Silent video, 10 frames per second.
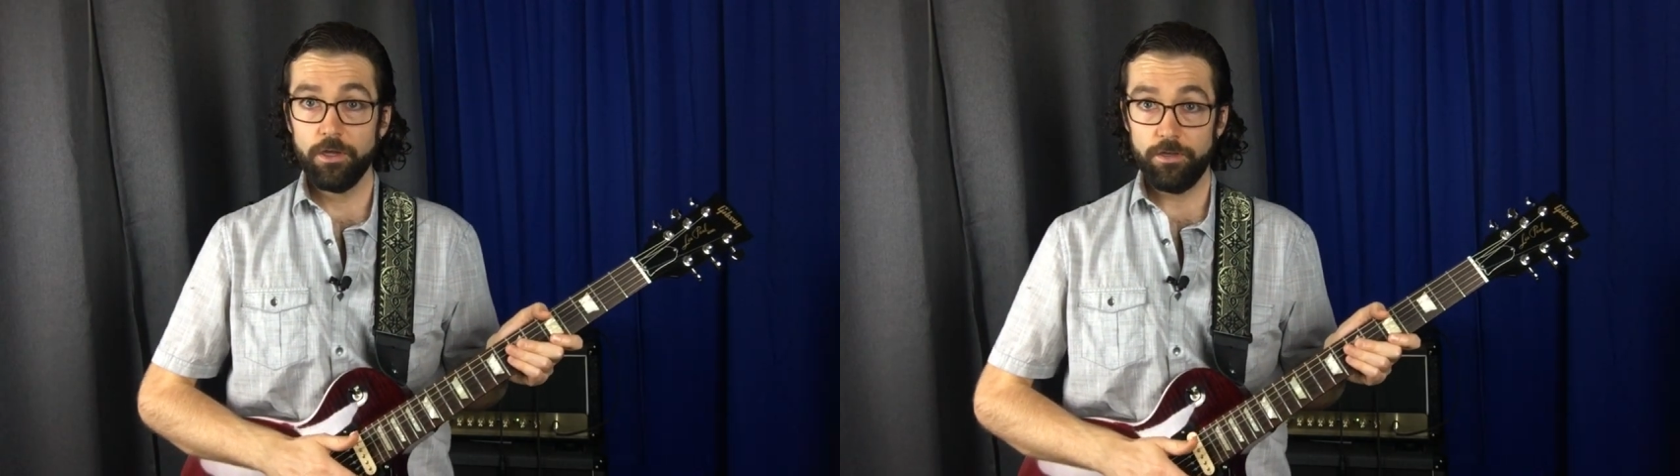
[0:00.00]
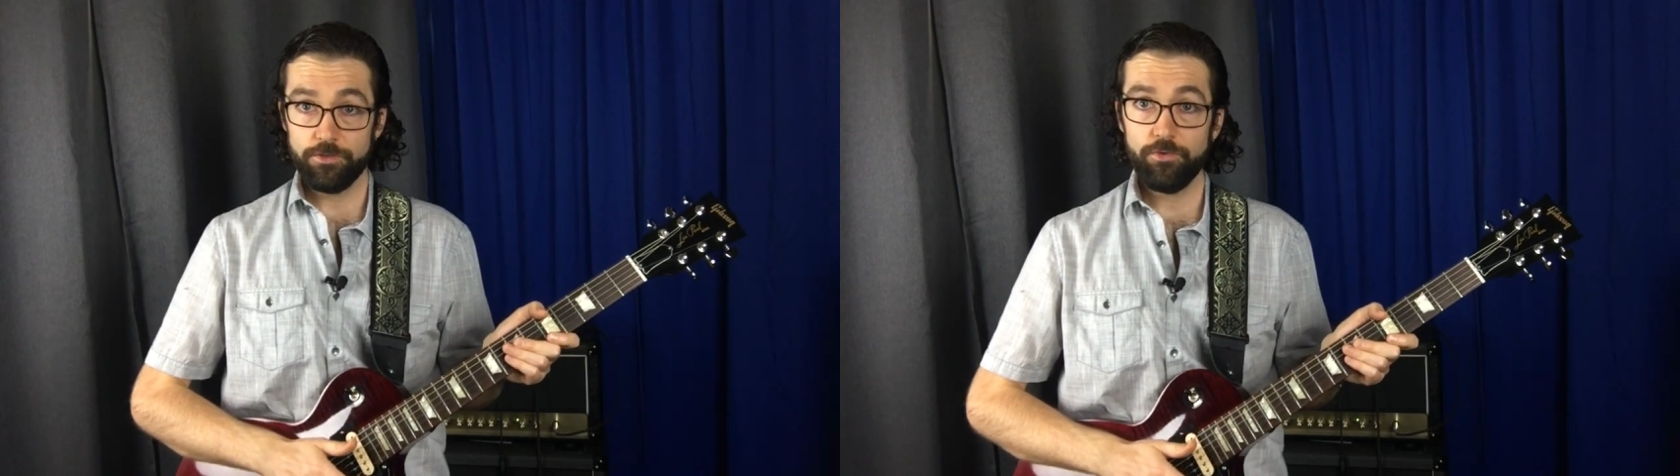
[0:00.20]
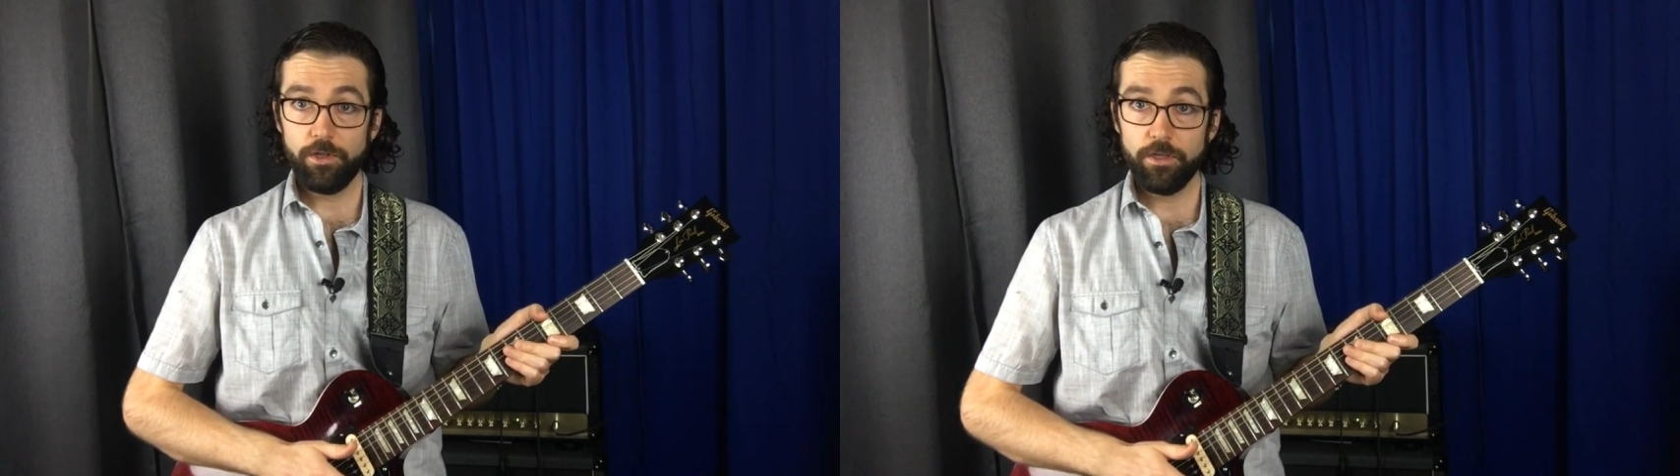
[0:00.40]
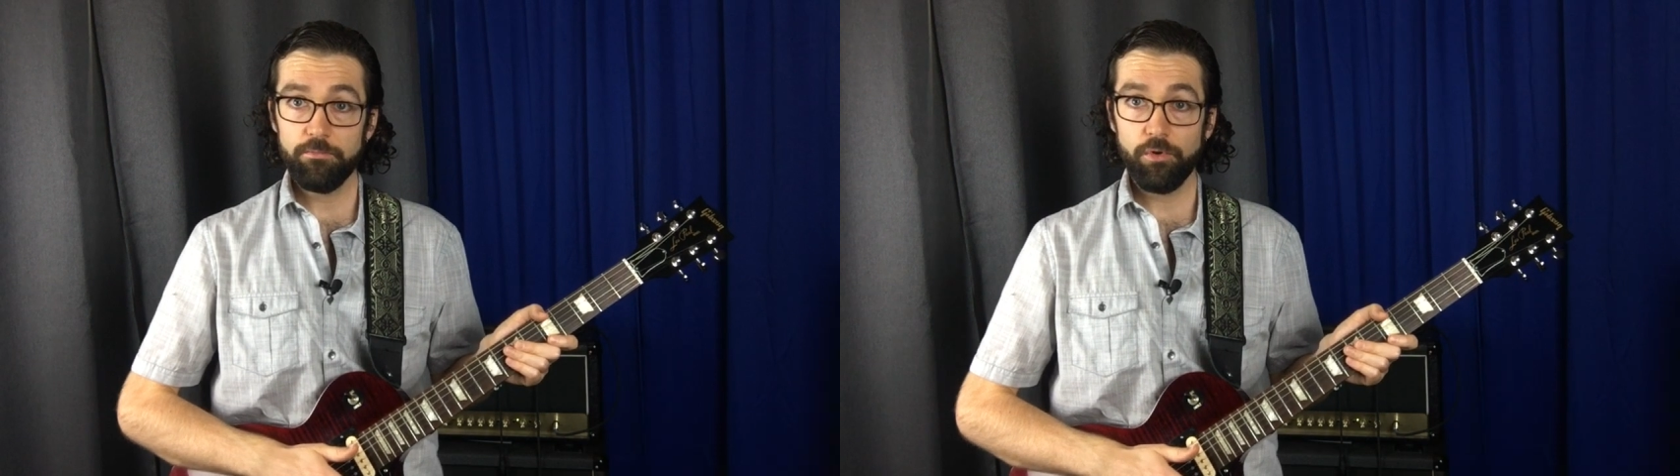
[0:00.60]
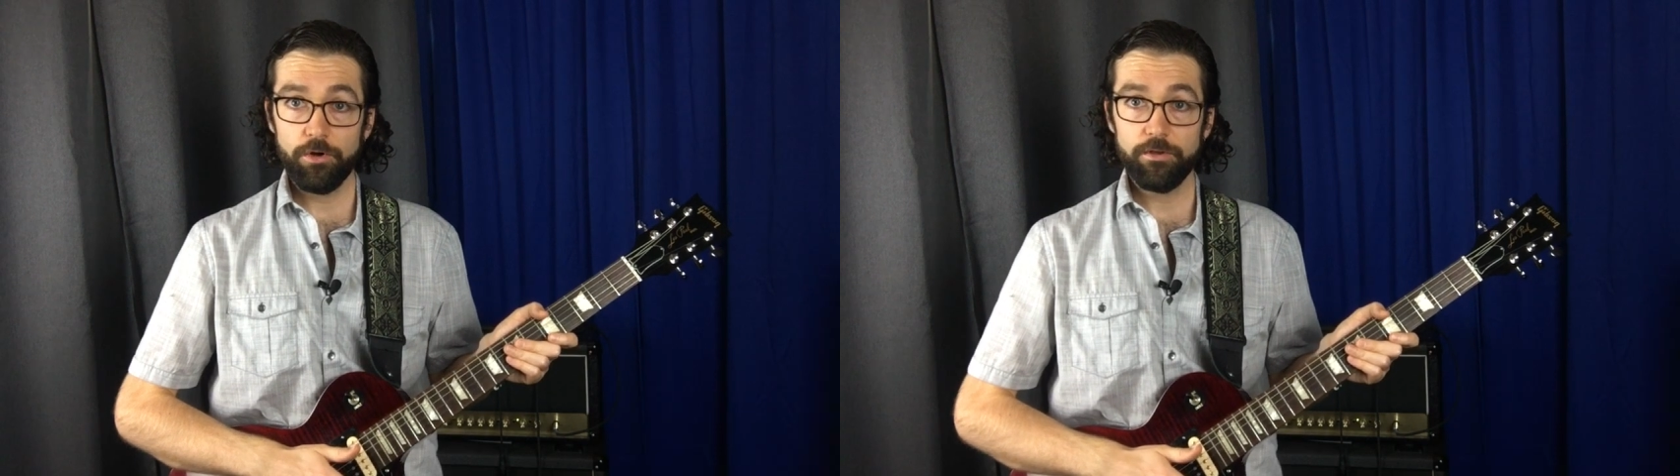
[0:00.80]
it's really
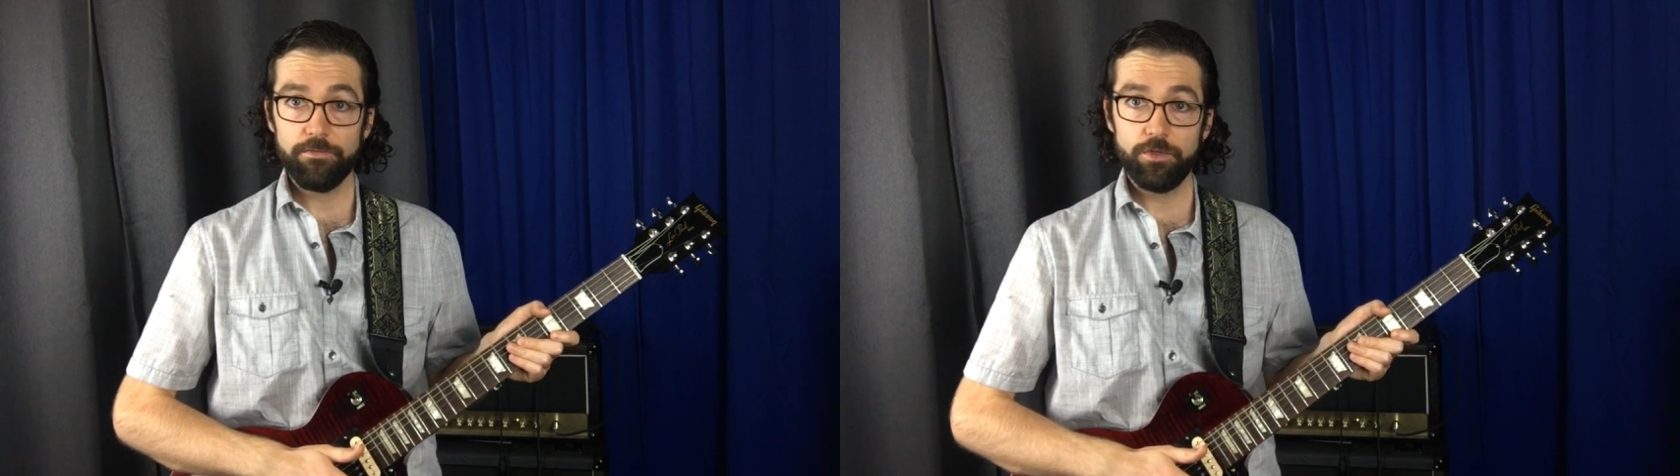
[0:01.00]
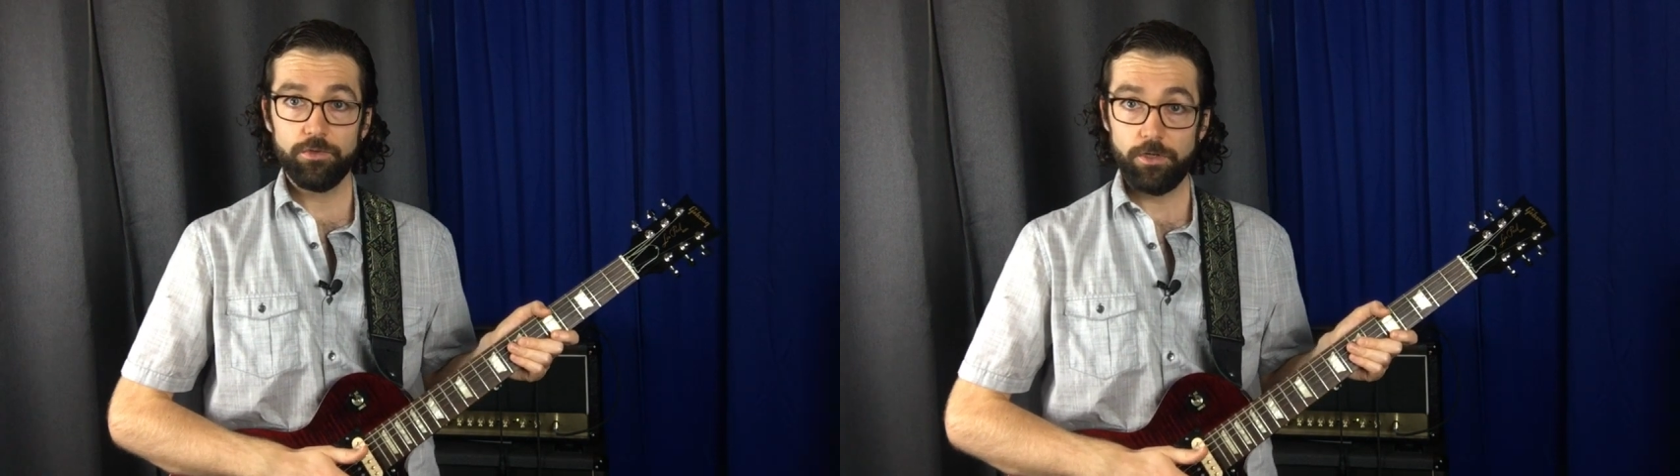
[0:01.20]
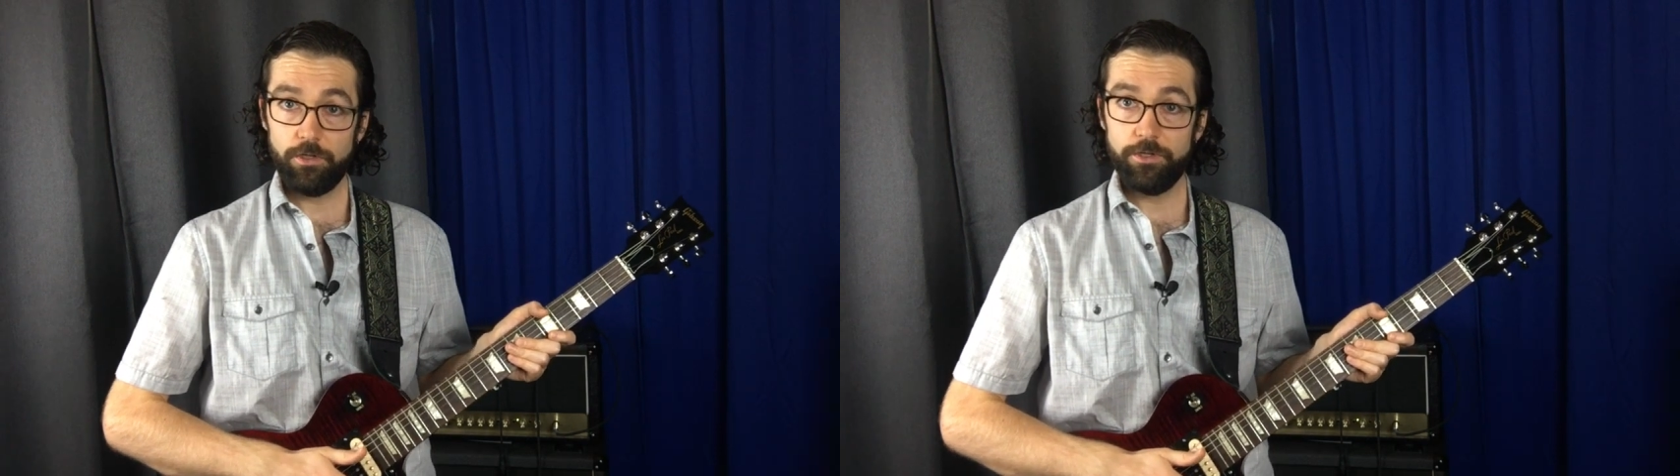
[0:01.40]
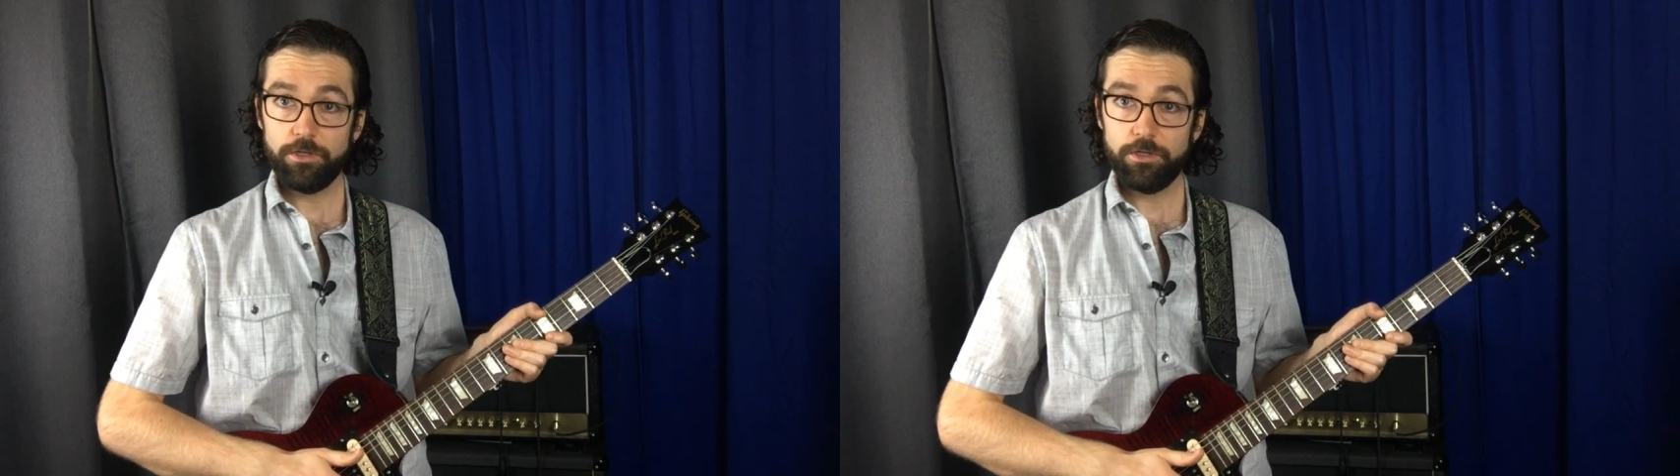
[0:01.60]
important to feel really